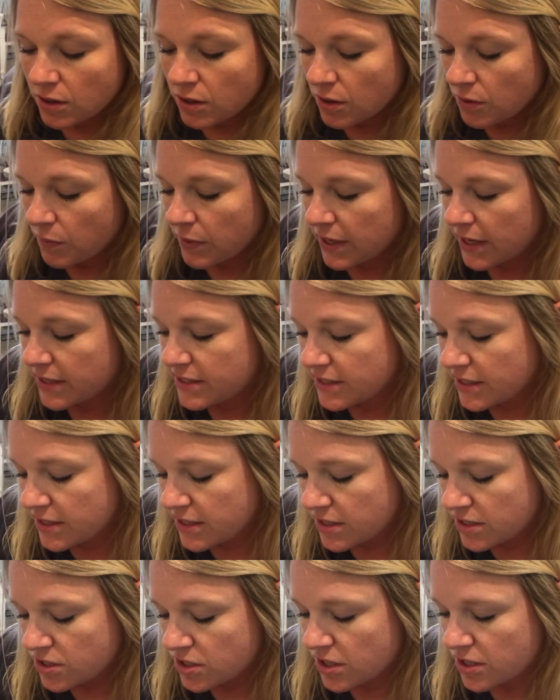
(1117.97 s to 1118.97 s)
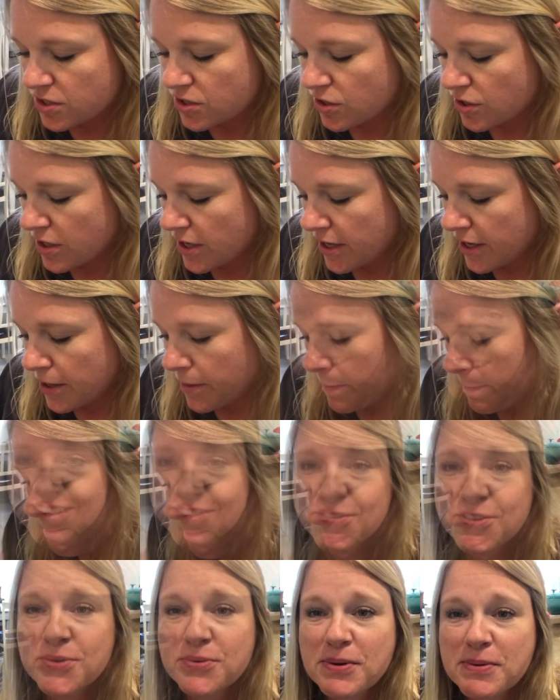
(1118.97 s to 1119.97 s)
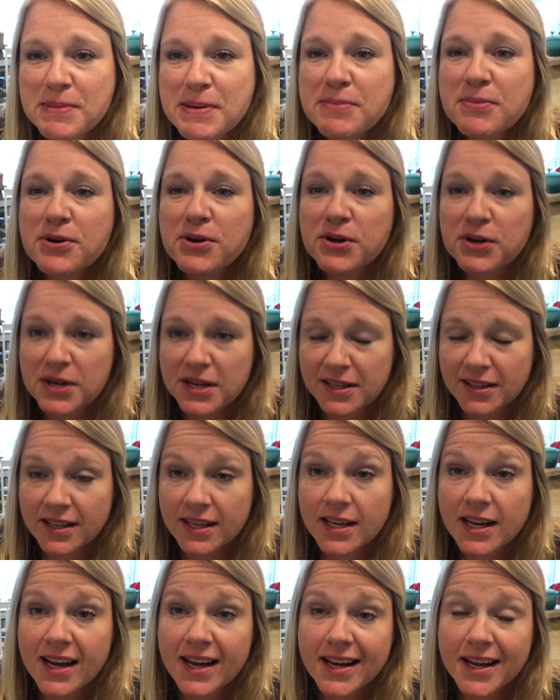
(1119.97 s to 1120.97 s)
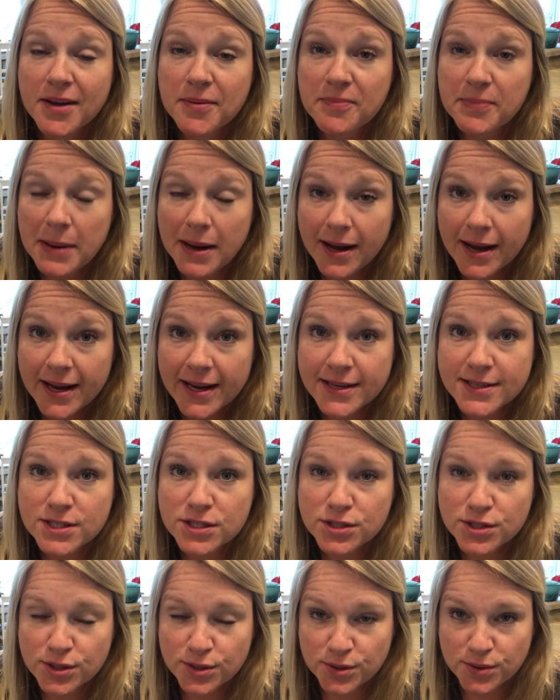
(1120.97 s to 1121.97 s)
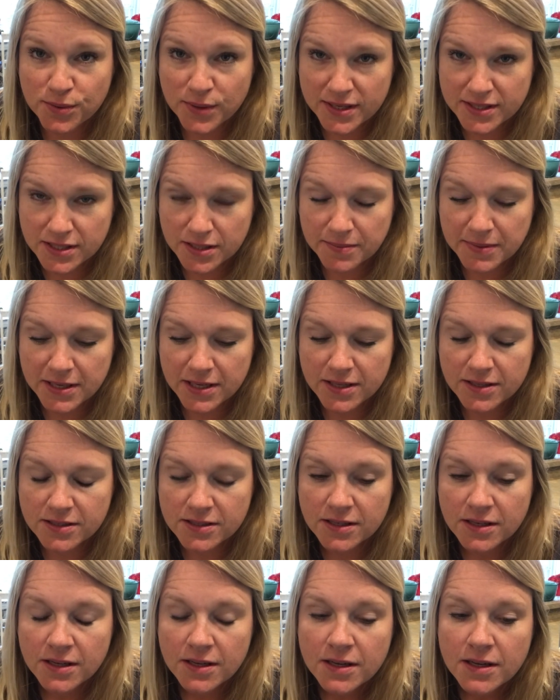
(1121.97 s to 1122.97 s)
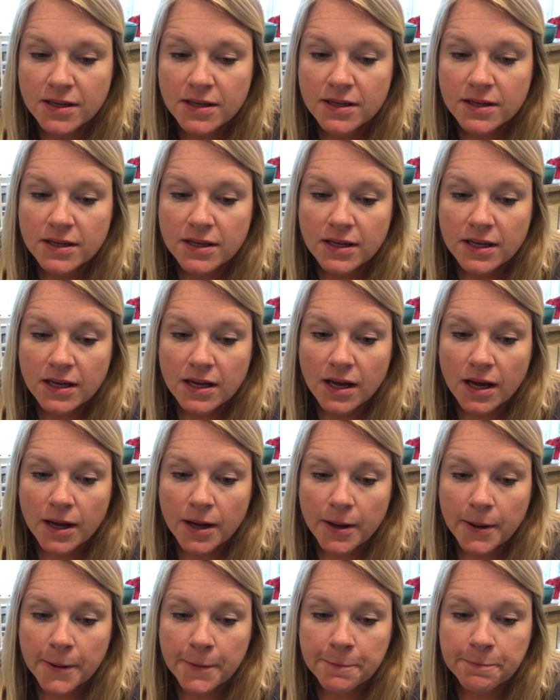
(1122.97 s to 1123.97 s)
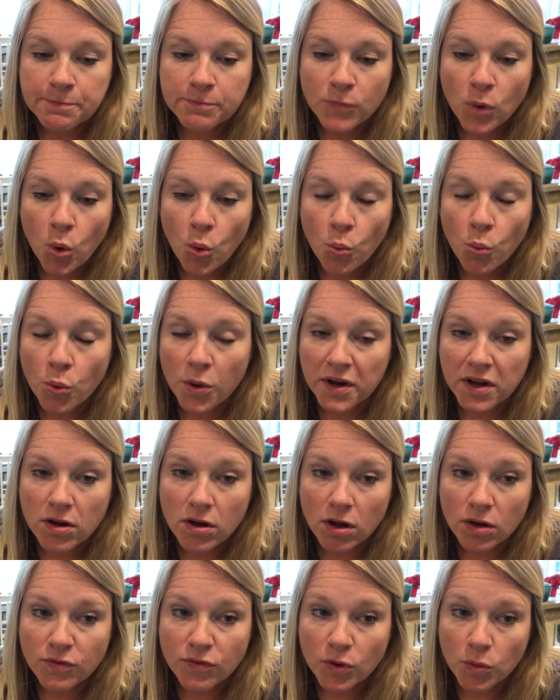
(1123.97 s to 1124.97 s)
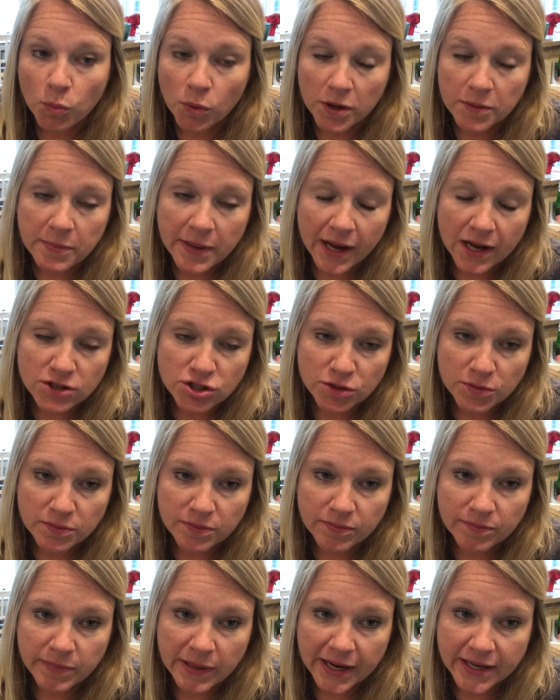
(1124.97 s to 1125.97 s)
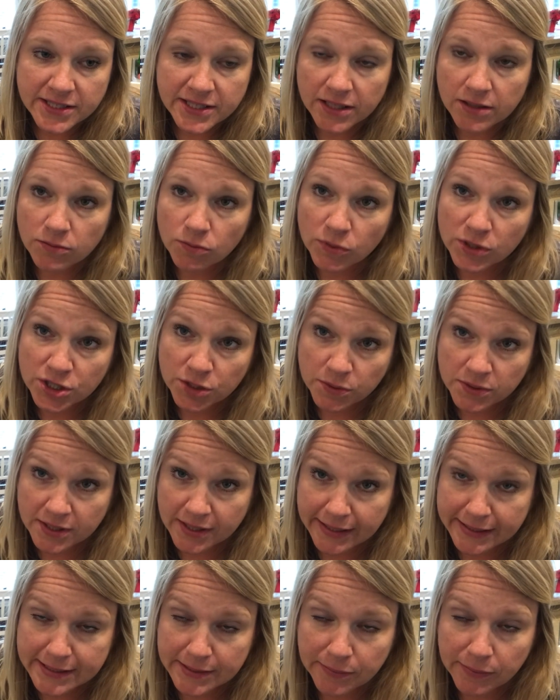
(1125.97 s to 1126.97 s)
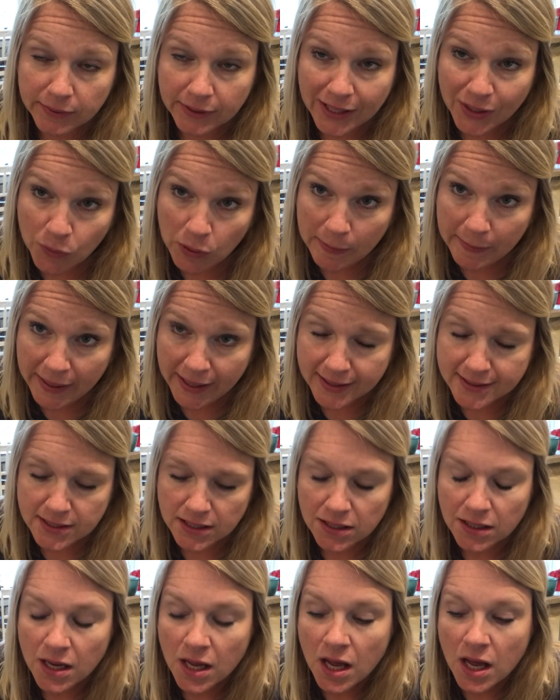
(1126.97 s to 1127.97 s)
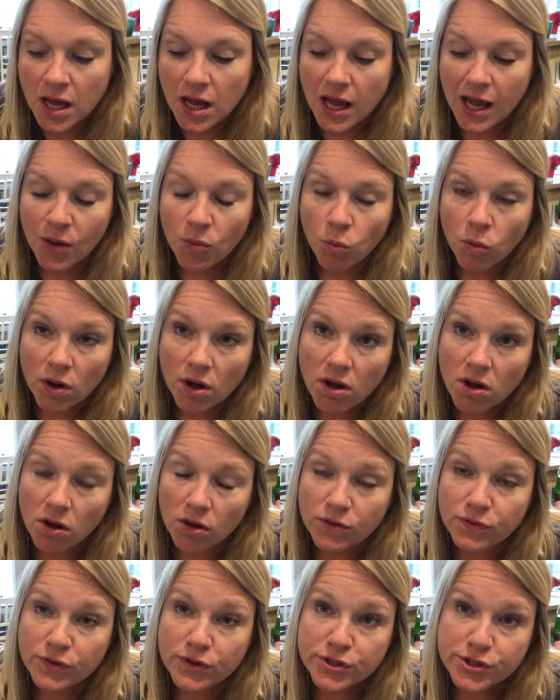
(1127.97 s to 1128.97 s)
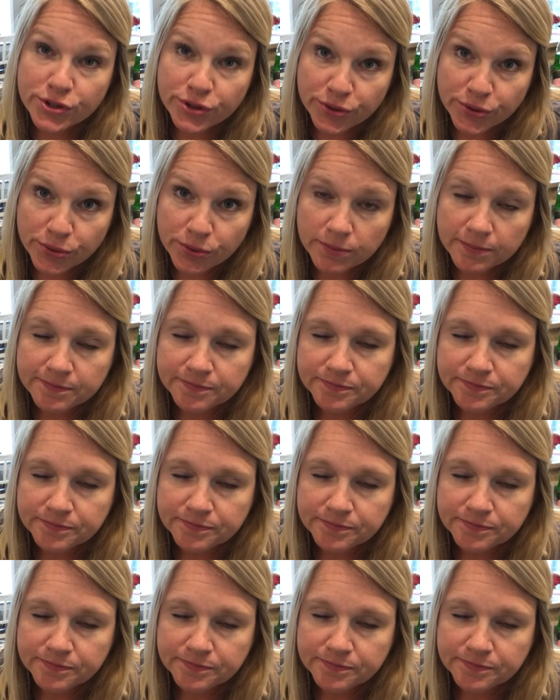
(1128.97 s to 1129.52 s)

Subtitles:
when I did this yesterday, if you remember correctly, I combined 2 recipes. One called for 1 pouch of pectin, which it was liquid pectin, and one called for 2,